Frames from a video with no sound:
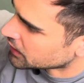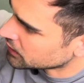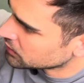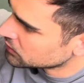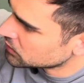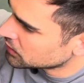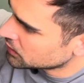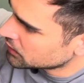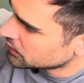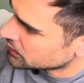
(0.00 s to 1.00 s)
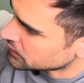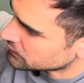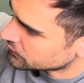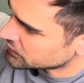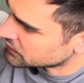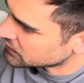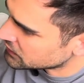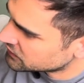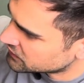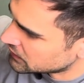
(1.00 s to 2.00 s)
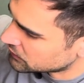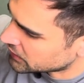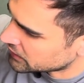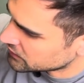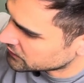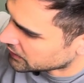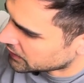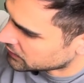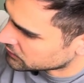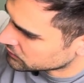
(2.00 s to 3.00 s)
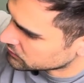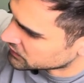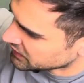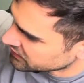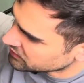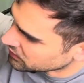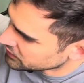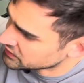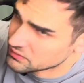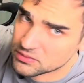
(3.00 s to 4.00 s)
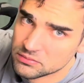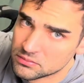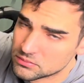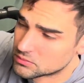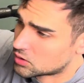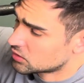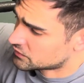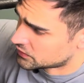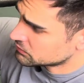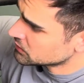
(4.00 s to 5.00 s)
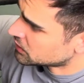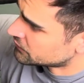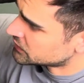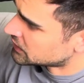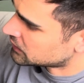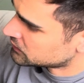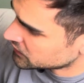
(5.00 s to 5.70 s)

Hilo with the steel rails, and the SLR7, all of them come with that.